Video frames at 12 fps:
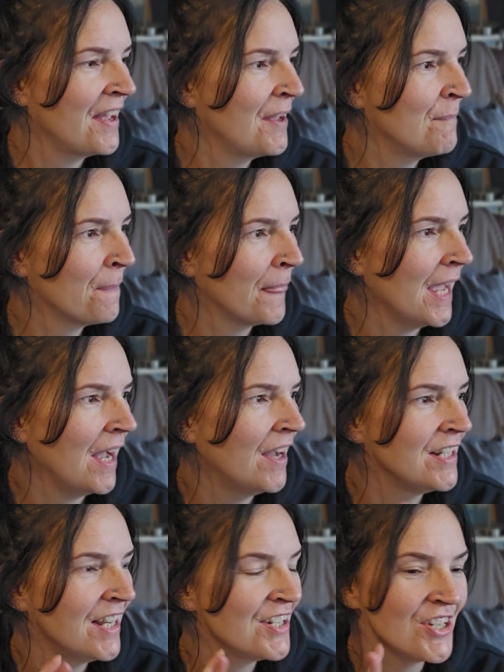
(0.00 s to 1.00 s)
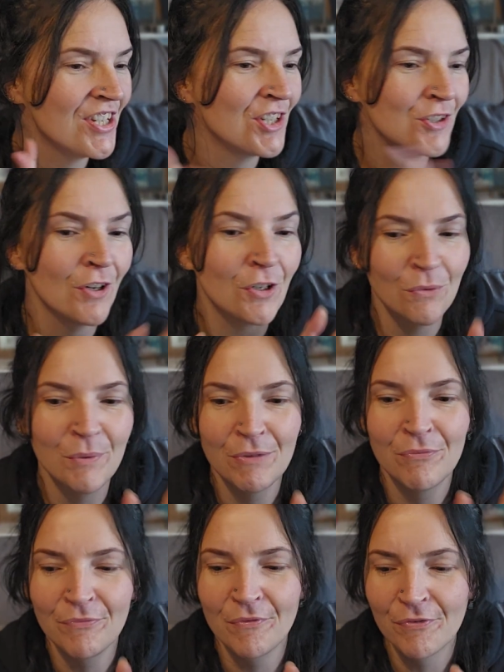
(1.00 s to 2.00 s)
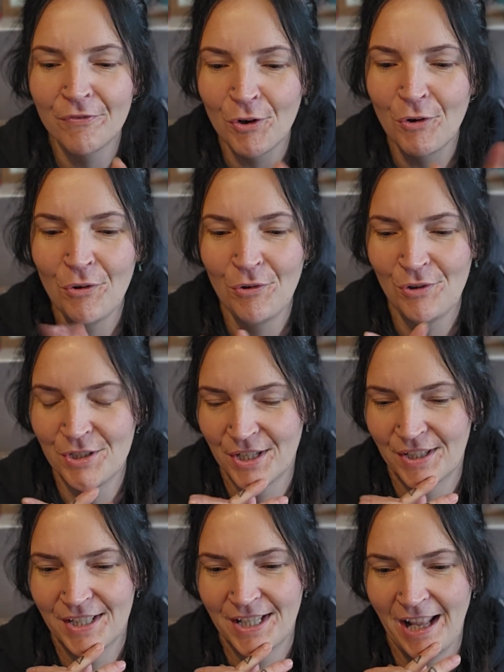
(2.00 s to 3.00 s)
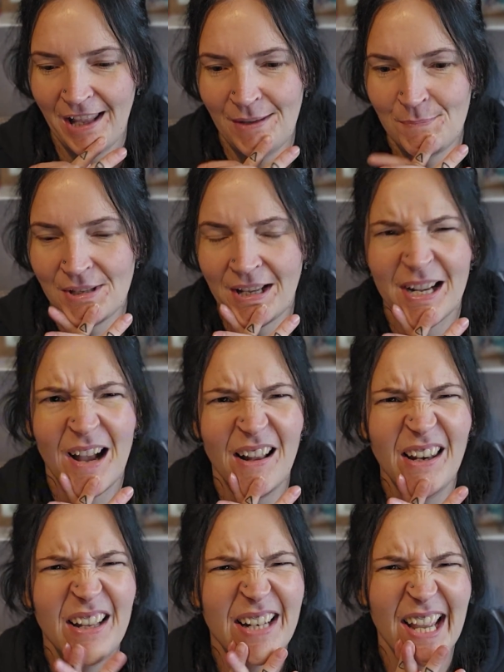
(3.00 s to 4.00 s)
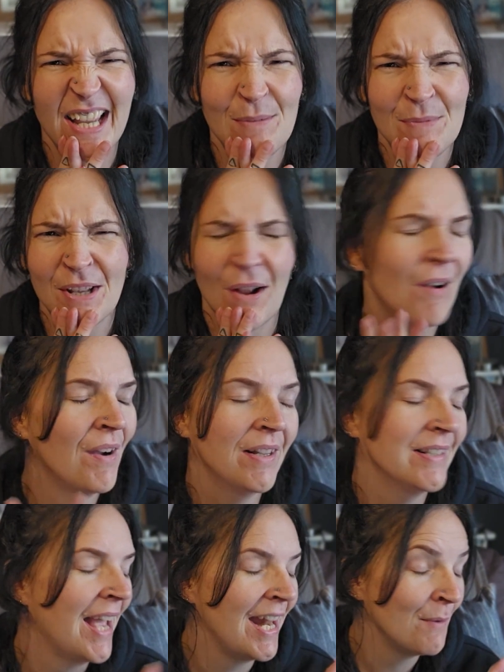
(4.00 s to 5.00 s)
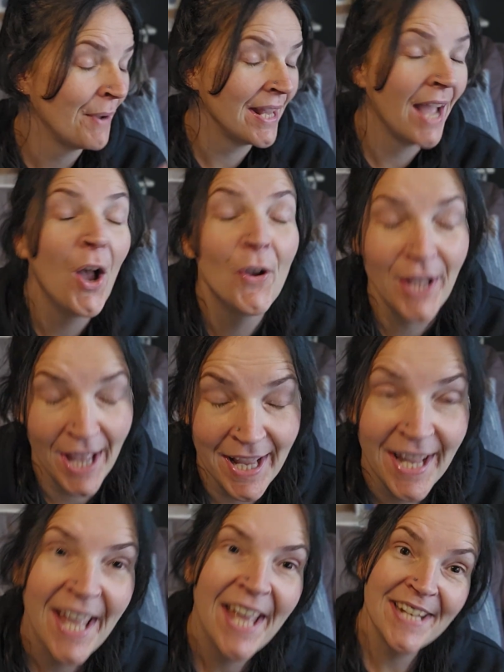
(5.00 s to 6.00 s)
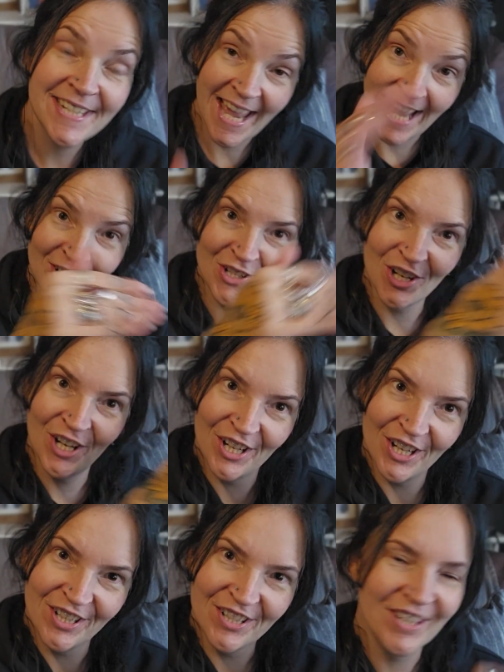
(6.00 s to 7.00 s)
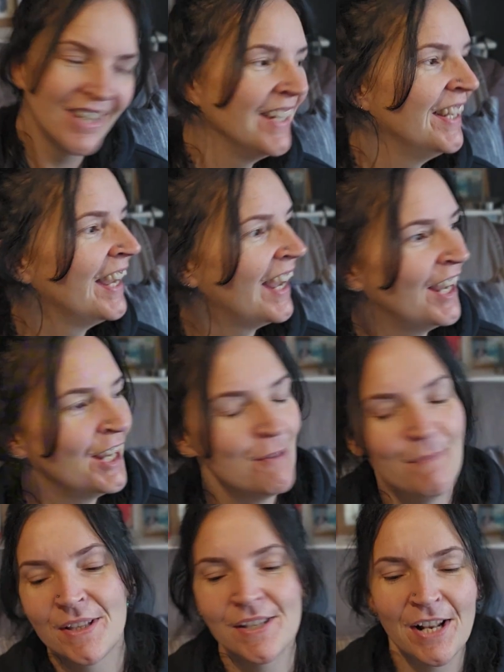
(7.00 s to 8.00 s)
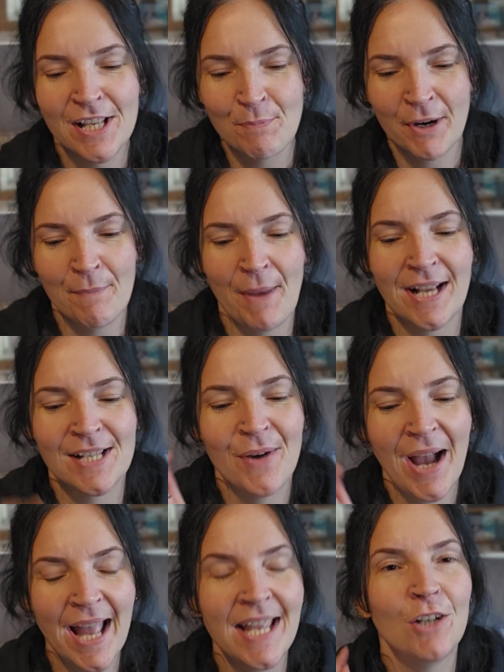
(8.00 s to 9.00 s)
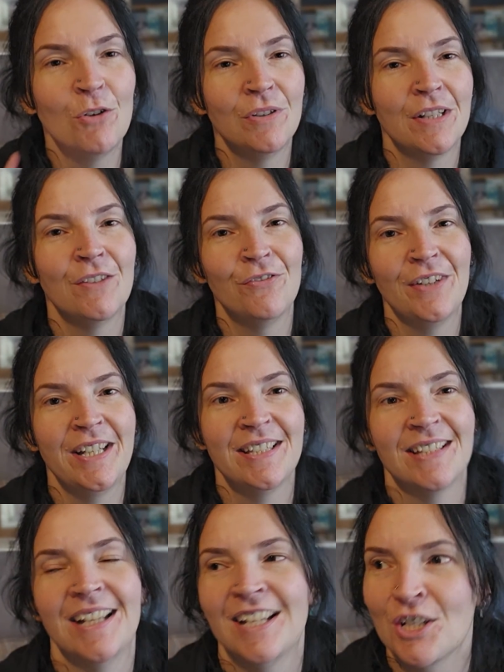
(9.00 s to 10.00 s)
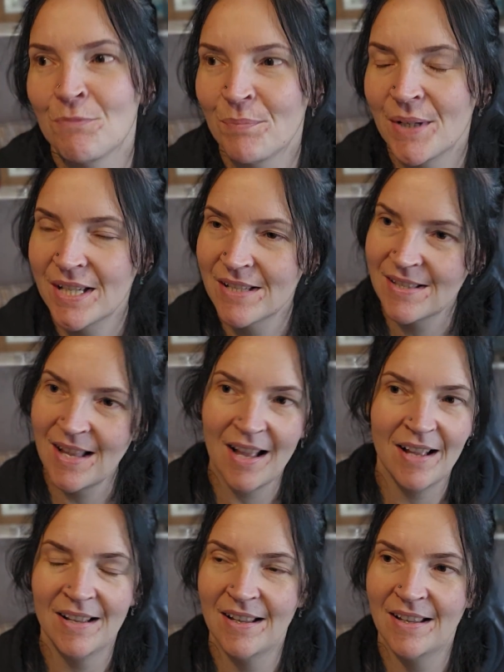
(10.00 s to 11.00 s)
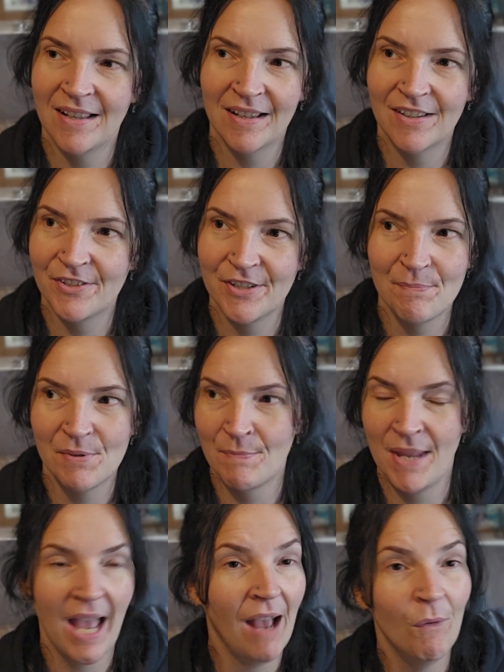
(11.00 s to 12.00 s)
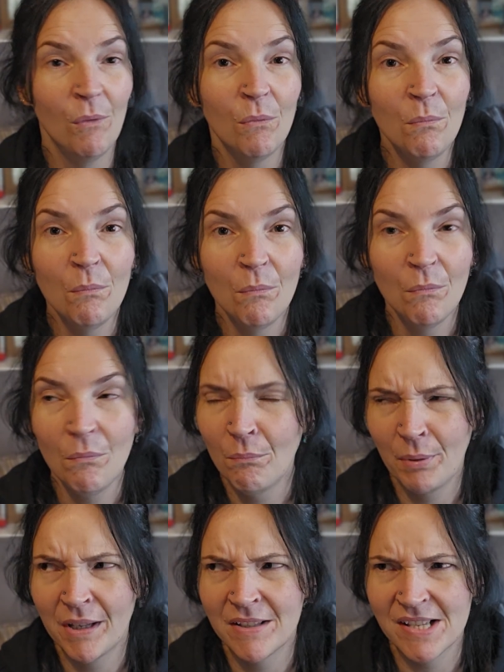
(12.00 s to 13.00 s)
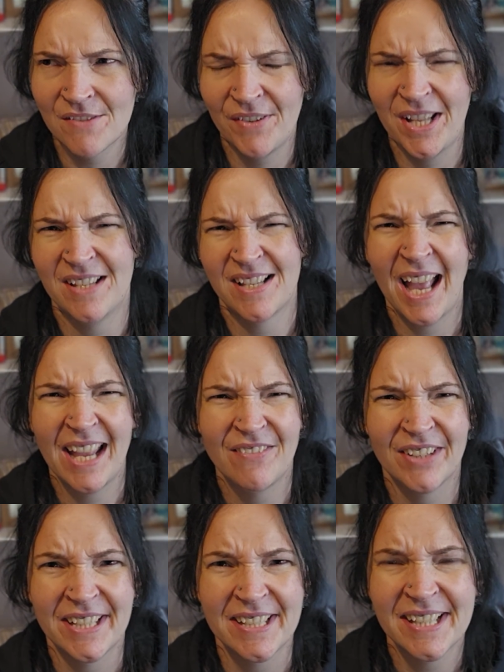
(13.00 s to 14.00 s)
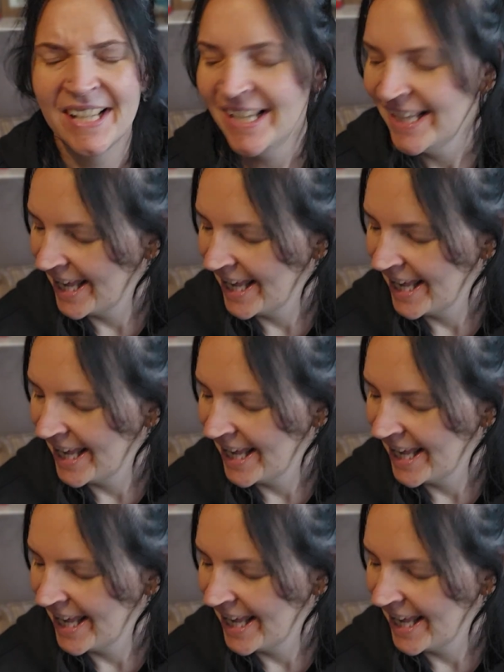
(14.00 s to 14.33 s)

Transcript: I just struggle with food names and colour names. Anyway, okay, tangent. So let's bring it back. So I hate calling it the flea stitch because that creeps me out, because it's fleas. I hate fleas.